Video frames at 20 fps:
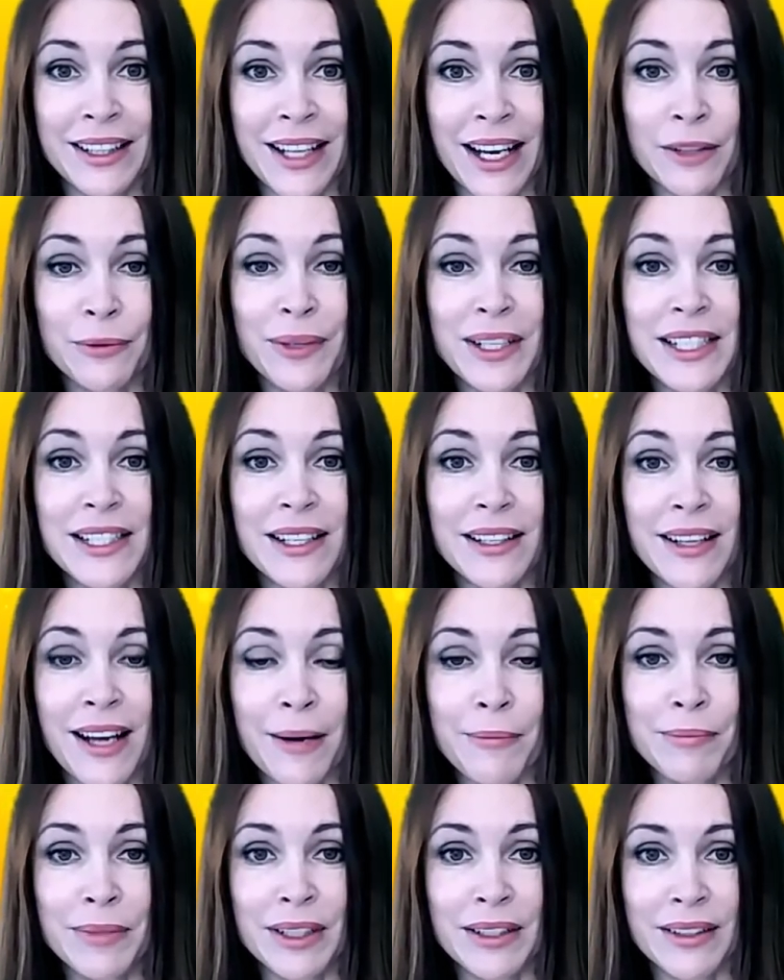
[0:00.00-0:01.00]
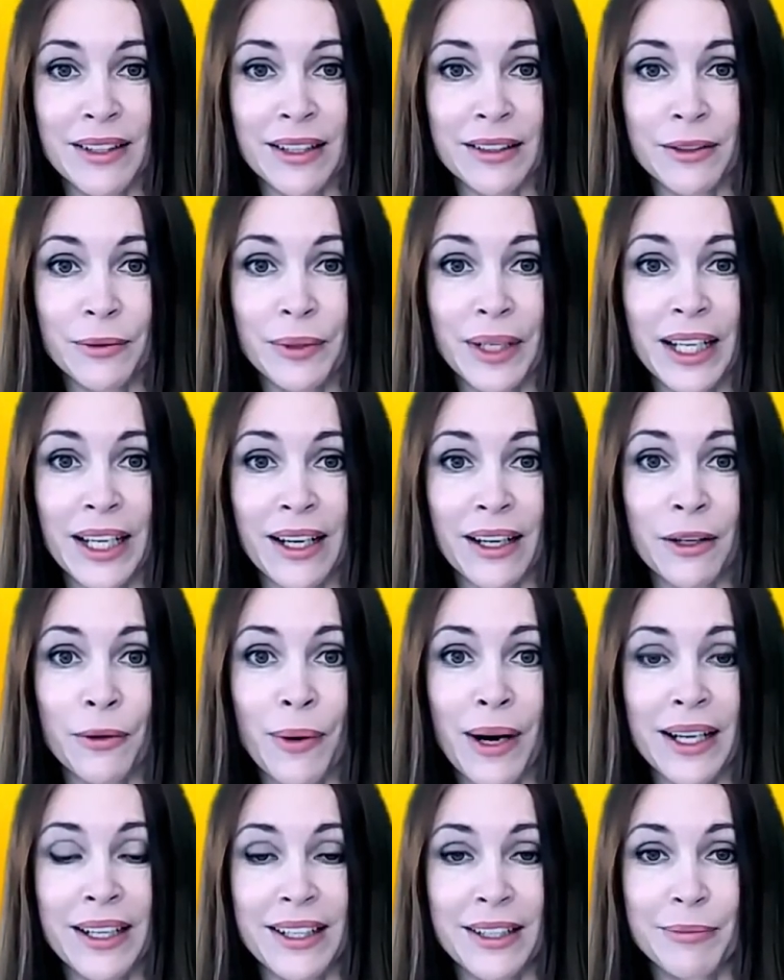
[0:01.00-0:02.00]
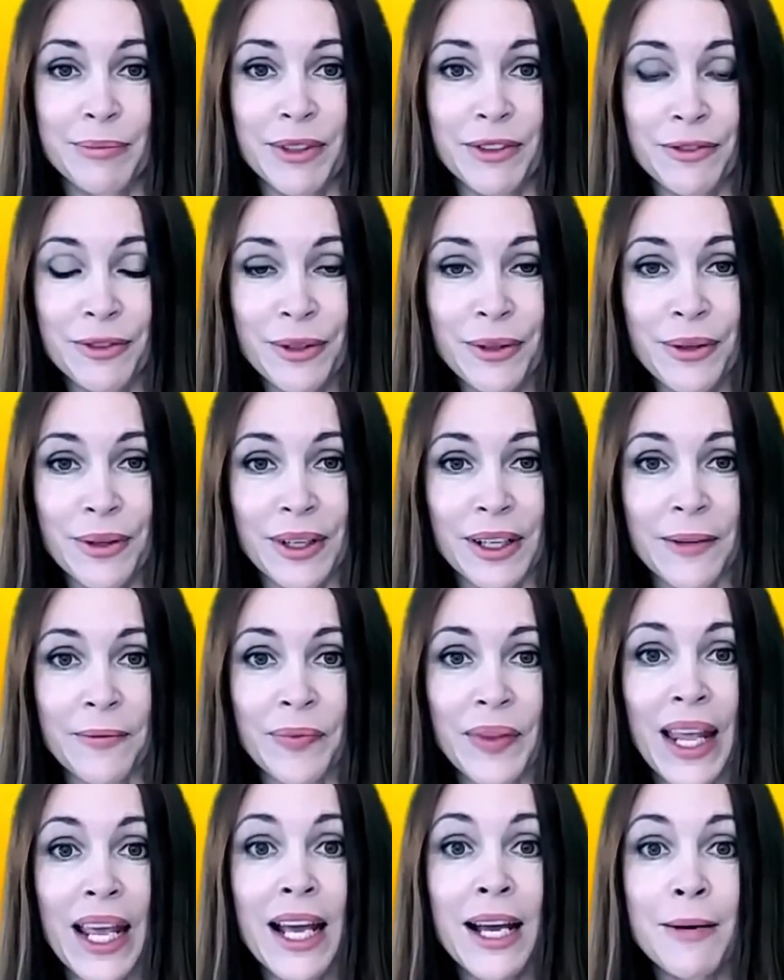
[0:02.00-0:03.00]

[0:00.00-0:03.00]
that was the number that we acquired before,